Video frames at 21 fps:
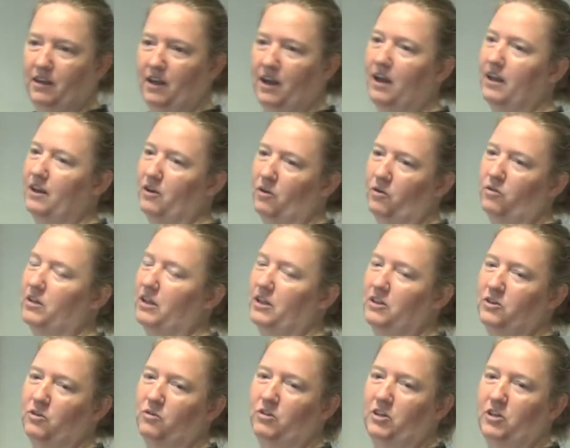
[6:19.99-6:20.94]
I know
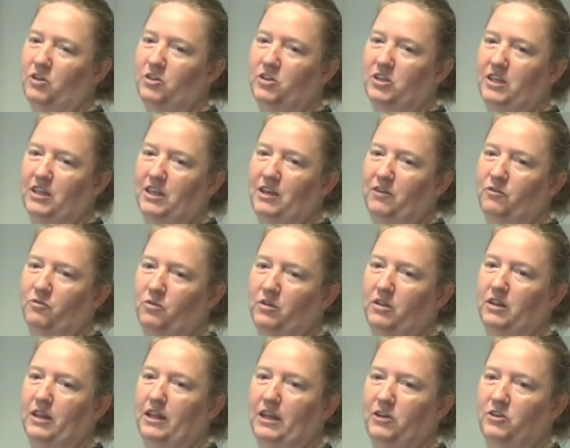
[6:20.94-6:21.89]
they don't usually give
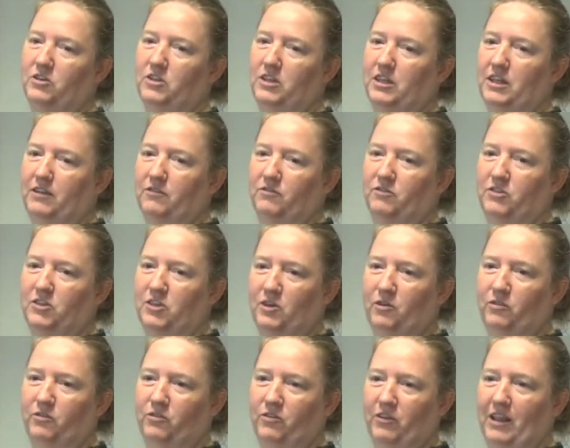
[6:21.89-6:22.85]
one, they usually give
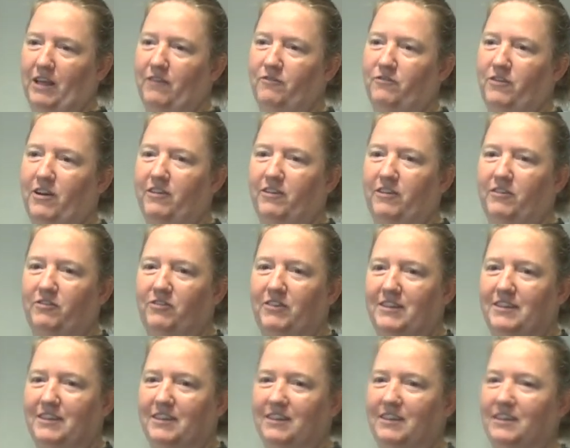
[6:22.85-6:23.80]
2 for that very
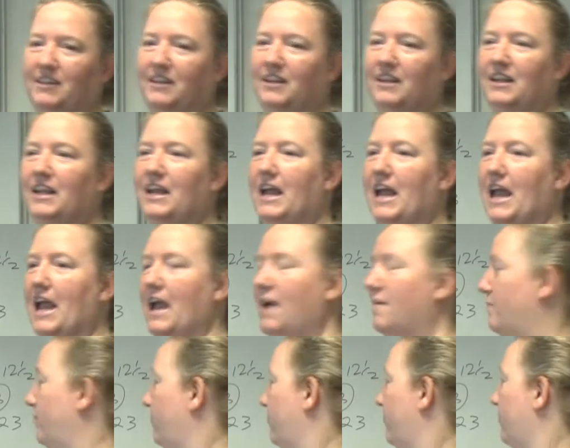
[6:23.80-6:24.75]
reason.
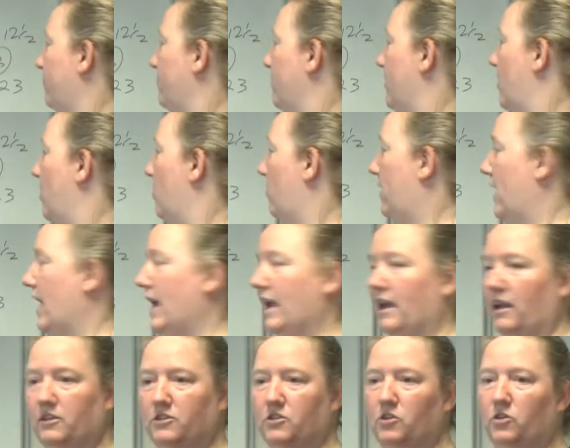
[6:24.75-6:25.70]

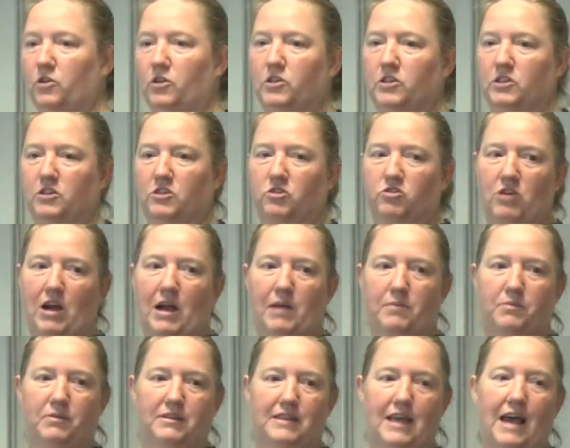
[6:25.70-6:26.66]
Okay, so you
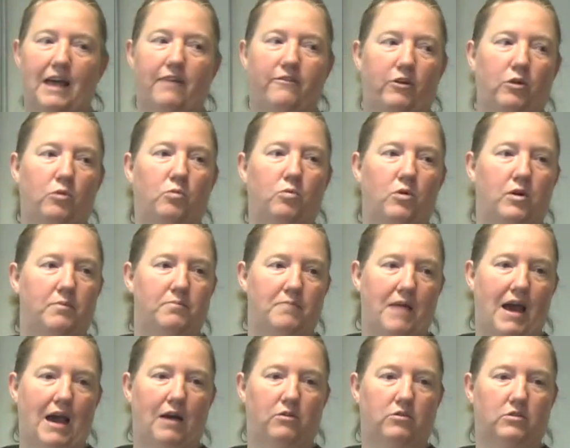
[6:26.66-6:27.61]
describe as having one
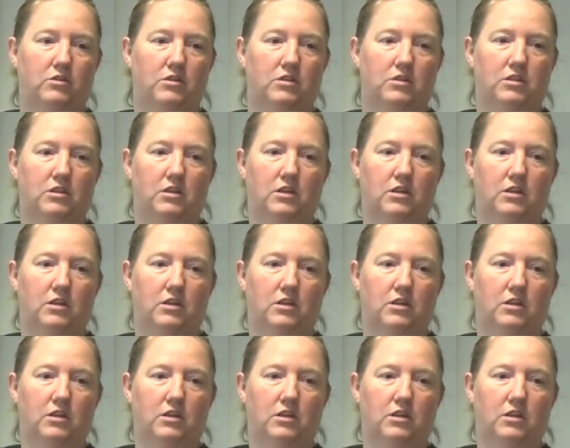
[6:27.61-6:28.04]
mound.